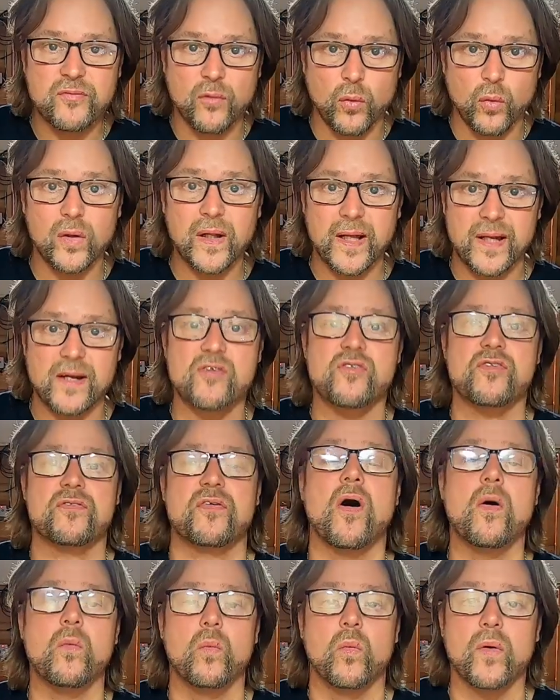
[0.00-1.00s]
4 litres of
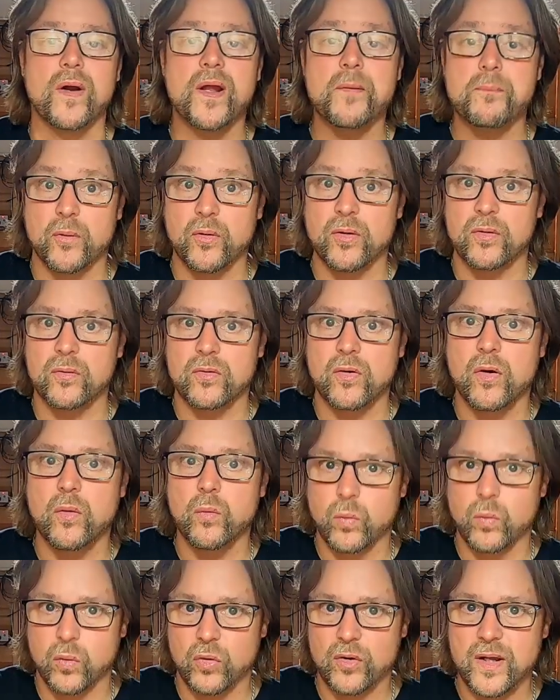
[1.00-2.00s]
hot water, boiled
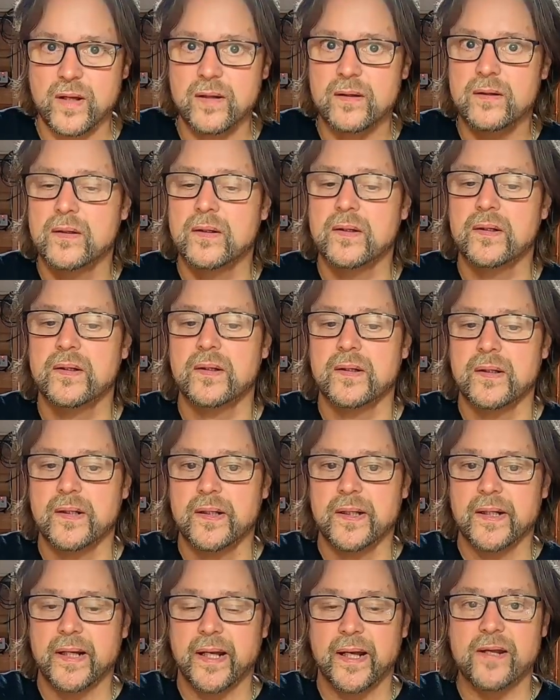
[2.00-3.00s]
water,
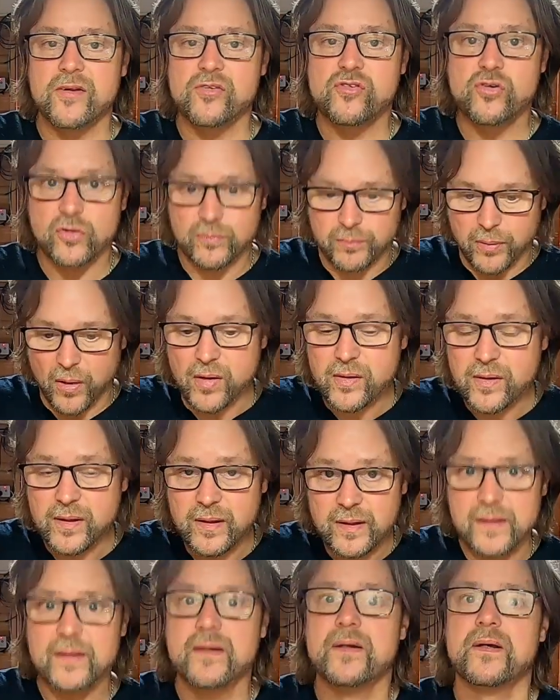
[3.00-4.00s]
into a pot.
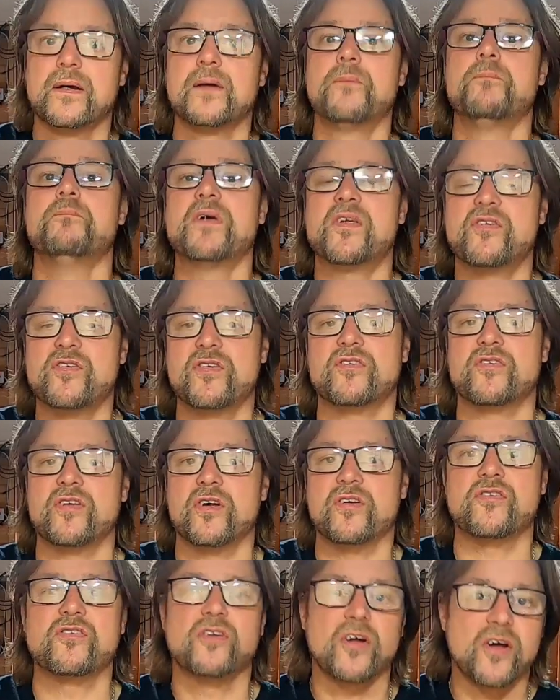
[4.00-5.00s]
Mix it so
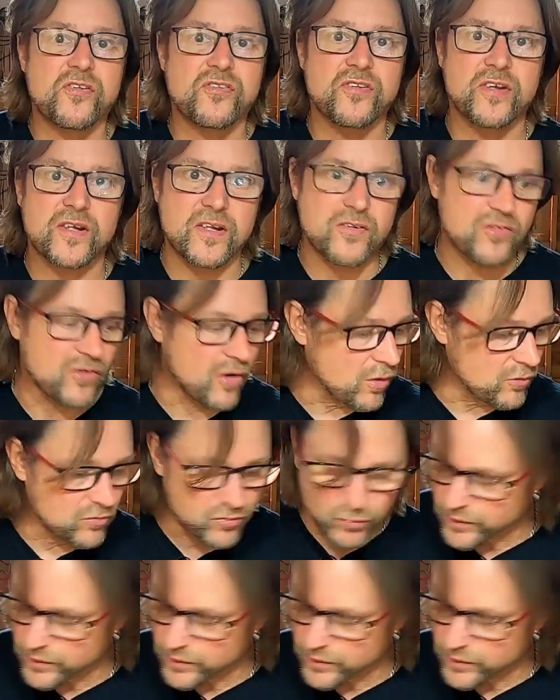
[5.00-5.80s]
it's nicely dissolved